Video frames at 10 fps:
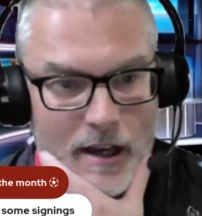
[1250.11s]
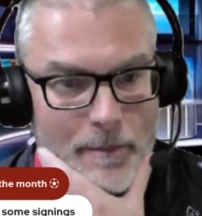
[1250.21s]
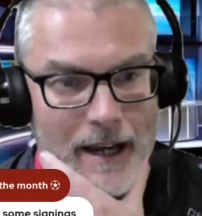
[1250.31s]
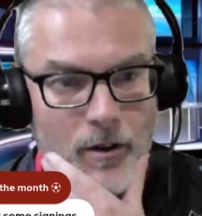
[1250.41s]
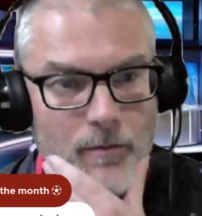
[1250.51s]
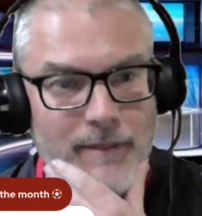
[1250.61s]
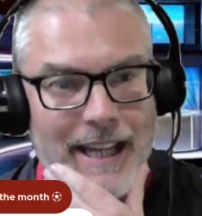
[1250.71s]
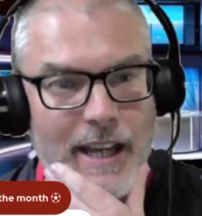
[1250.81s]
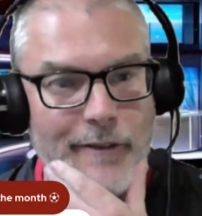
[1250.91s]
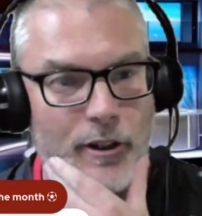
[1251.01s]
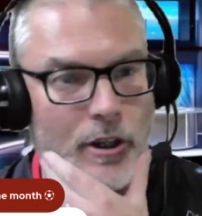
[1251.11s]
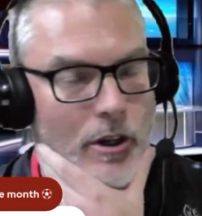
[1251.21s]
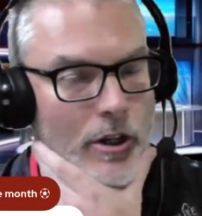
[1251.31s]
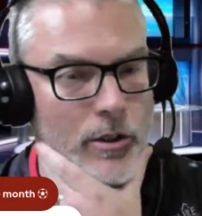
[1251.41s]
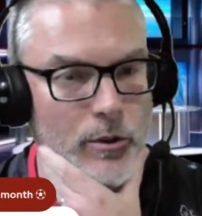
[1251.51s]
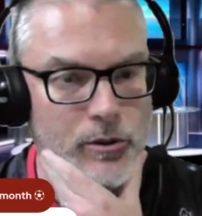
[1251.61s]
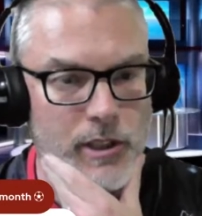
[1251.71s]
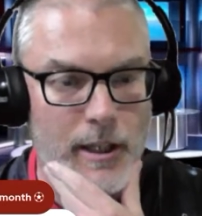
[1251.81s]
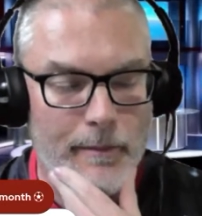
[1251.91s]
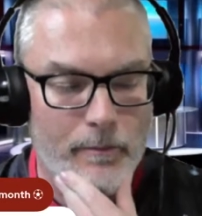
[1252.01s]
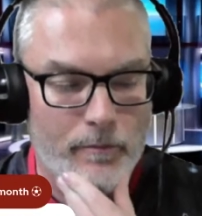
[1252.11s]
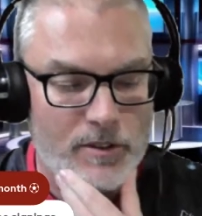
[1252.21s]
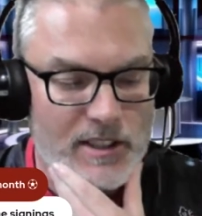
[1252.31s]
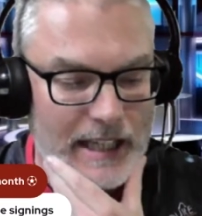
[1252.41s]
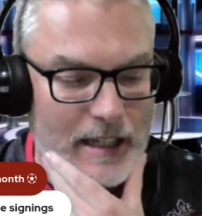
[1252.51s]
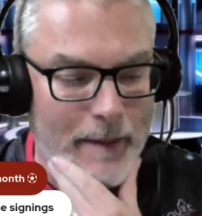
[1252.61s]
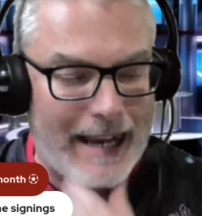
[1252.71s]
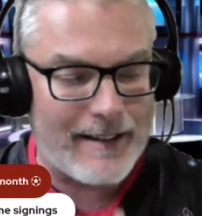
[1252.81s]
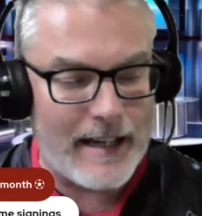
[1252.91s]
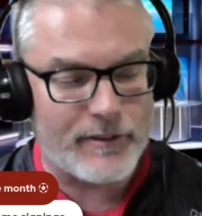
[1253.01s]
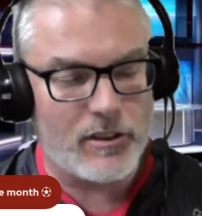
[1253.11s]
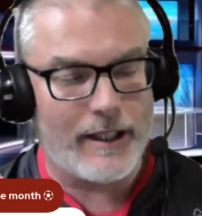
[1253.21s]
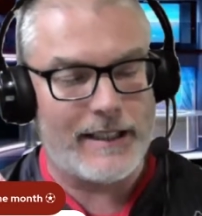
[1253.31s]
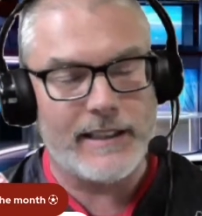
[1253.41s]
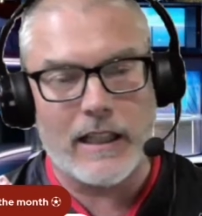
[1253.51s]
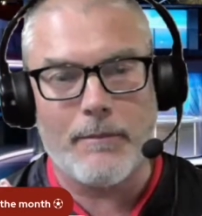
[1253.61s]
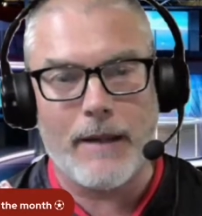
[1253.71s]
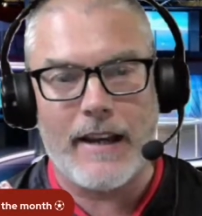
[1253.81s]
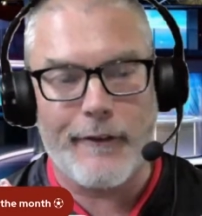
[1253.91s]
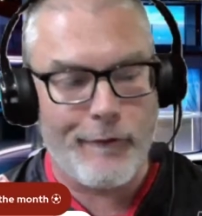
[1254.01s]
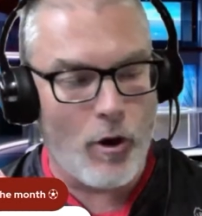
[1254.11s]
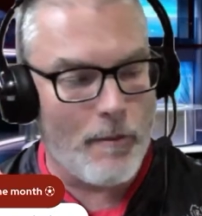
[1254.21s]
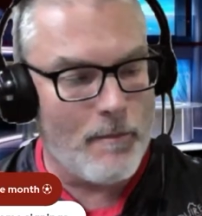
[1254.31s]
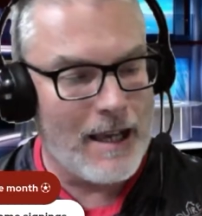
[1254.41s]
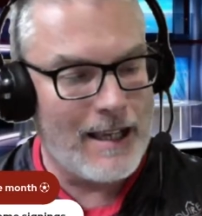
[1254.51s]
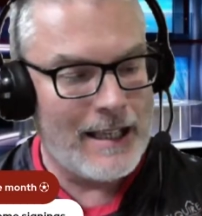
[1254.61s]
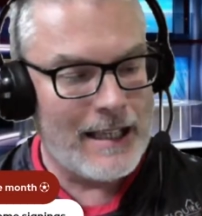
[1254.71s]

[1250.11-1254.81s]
about Naya Fagerd, who's a centre-back, left-sided centre-back from